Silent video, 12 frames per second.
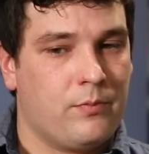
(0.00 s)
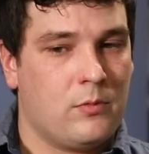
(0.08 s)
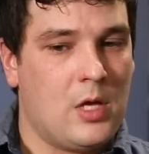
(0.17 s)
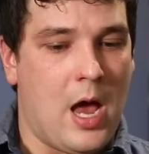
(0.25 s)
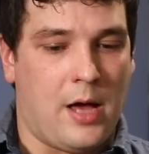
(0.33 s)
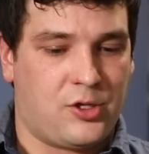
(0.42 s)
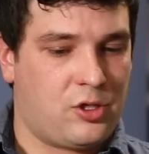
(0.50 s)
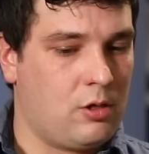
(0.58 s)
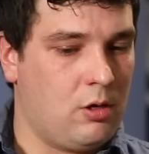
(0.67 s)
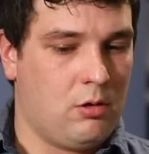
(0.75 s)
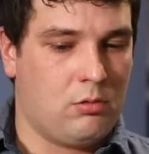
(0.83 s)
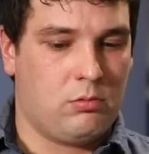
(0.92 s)
Yeah.
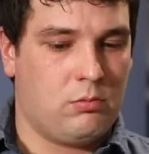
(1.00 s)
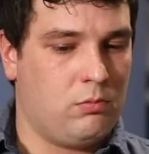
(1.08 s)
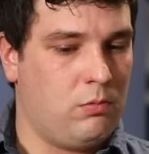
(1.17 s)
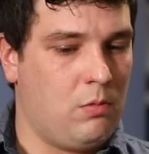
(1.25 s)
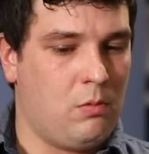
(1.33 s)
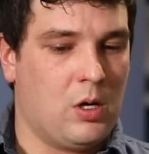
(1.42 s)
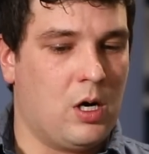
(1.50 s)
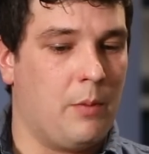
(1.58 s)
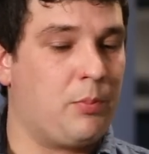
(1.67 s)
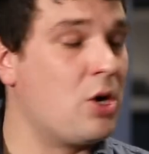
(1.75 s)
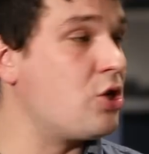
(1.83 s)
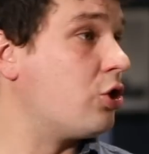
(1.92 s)
So we're a
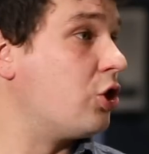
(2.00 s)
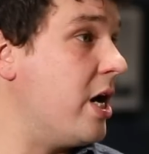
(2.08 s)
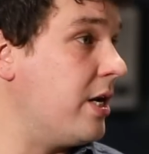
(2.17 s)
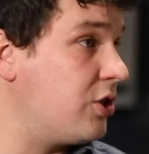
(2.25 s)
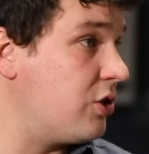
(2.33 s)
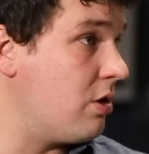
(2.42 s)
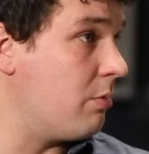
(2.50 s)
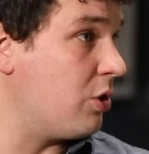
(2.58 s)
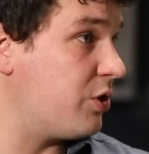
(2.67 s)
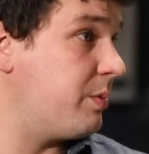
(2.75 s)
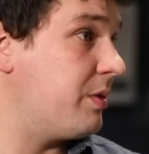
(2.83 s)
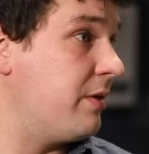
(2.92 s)
personal training studio more
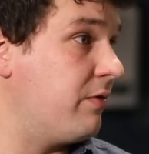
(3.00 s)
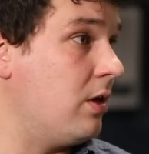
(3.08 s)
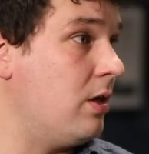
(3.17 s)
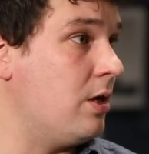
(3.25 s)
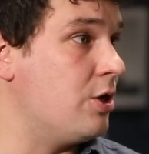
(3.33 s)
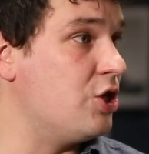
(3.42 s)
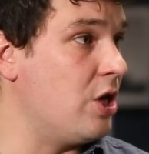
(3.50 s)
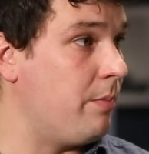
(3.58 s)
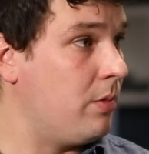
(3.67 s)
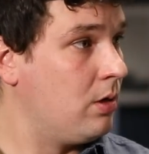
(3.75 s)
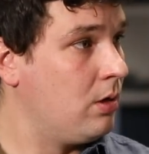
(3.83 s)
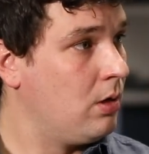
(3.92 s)
specifically than a
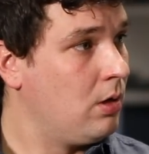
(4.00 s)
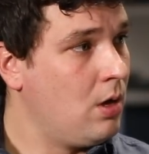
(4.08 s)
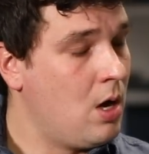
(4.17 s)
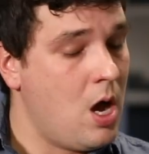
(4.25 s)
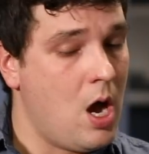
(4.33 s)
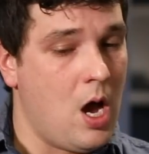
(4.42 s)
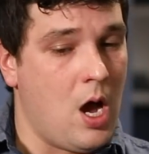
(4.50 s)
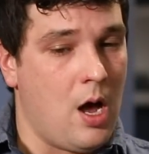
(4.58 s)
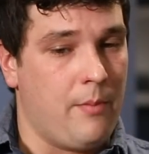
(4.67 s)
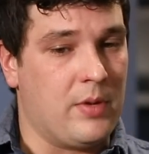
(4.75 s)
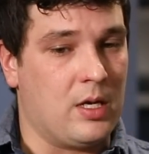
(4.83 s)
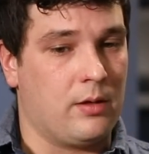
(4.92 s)
gym,
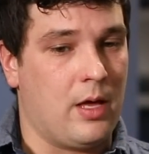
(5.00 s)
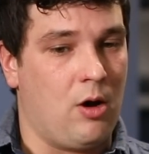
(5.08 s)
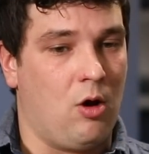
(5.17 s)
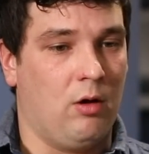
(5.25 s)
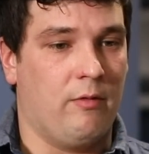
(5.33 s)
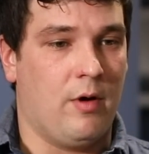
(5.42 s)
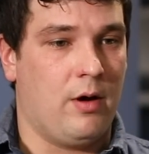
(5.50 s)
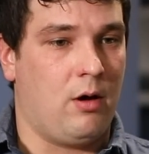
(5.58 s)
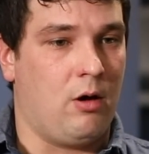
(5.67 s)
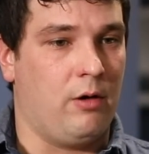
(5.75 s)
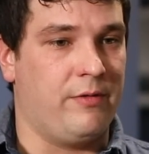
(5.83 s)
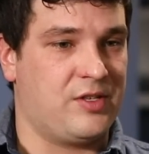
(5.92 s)
meaning that
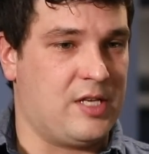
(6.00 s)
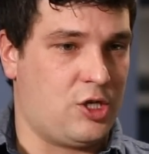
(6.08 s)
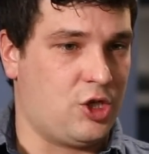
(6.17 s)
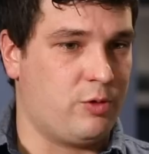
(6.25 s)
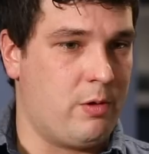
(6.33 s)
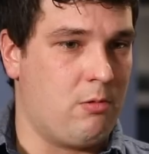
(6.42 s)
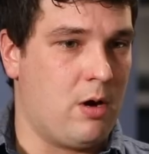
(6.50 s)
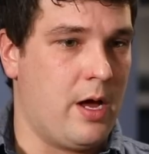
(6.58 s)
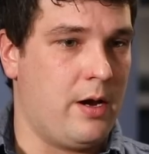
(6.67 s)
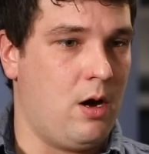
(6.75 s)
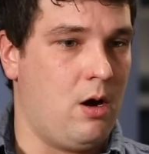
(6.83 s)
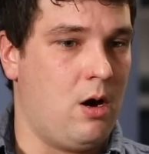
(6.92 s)
all the sessions we
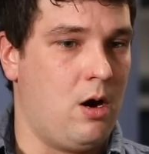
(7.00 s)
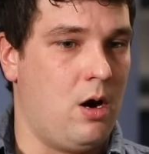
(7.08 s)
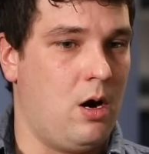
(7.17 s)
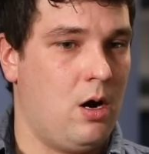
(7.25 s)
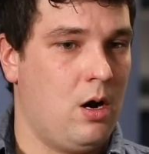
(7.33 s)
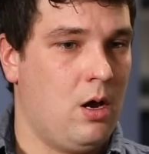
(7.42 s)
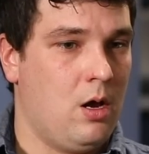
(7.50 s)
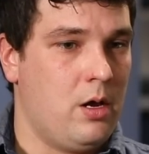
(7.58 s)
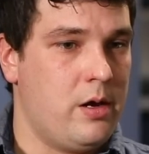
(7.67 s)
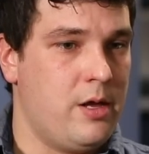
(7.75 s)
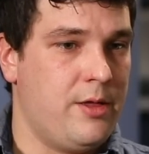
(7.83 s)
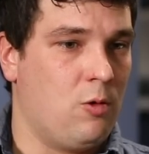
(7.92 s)
run are
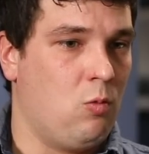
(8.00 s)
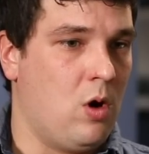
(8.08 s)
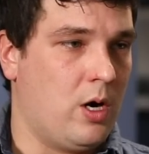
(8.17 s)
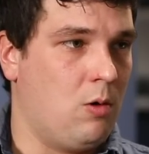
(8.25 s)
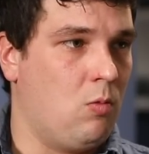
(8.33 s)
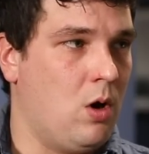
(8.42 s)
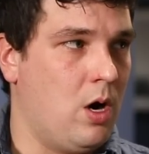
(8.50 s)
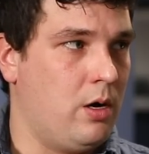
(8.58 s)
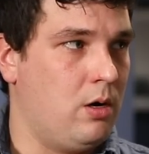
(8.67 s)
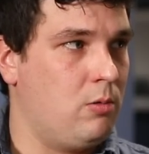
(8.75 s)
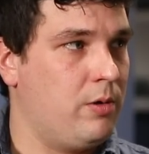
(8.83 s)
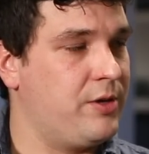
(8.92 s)
either one-on-one
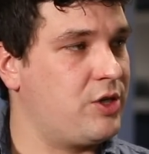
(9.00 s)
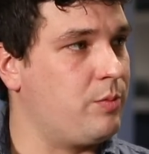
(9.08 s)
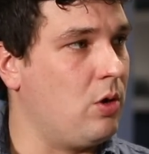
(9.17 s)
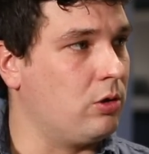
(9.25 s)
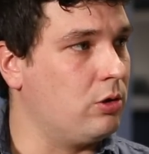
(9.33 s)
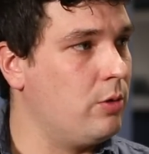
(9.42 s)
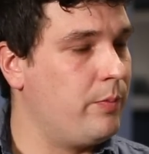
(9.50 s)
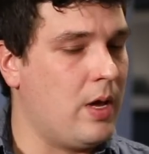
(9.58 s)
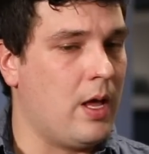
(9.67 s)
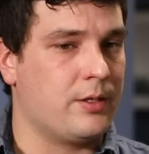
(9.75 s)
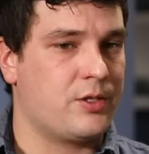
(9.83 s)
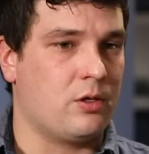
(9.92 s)
or with a small group,
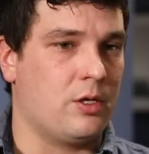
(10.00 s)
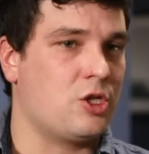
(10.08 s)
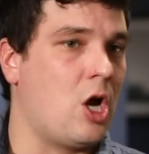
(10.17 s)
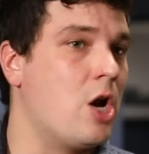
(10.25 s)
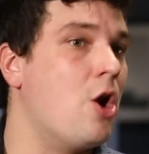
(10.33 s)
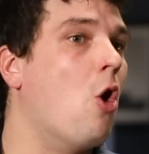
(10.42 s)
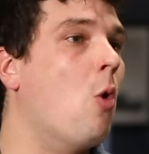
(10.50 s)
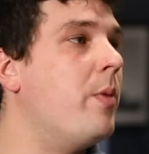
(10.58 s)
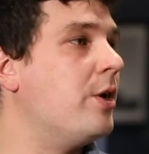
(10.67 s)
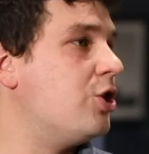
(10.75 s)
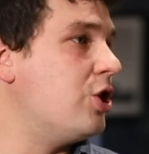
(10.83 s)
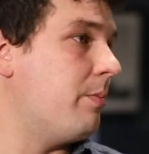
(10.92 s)
and so it's not an
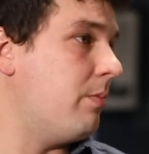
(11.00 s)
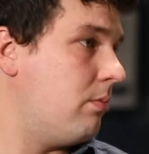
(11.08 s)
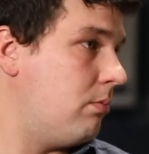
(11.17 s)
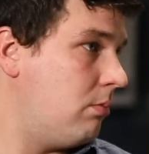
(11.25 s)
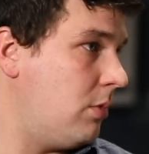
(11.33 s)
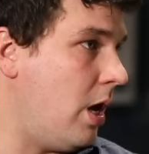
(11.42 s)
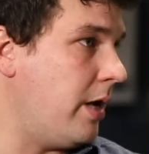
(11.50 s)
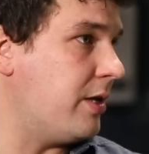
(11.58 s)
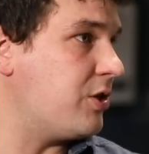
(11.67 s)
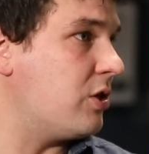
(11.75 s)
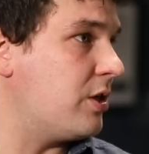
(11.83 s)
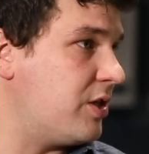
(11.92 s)
open gym, I
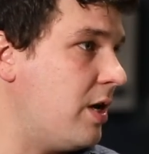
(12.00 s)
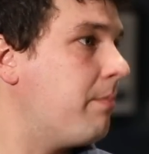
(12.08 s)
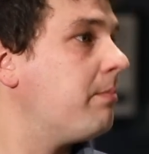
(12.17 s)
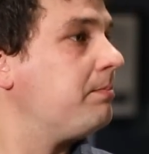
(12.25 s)
guess you could say.